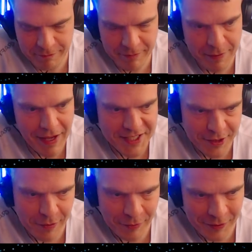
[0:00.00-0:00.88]

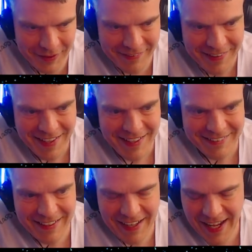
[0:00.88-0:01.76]
imaginable
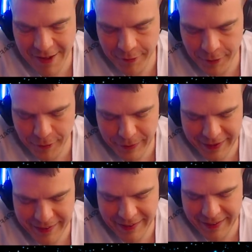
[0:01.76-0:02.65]
that I have already
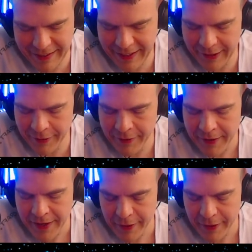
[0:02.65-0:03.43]
done here